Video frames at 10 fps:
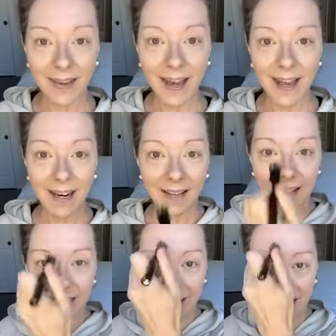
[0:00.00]
And a
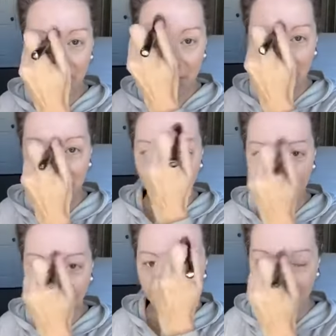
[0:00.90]
little bit
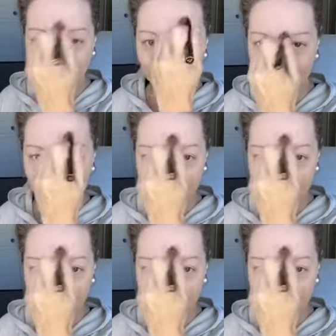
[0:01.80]
right here.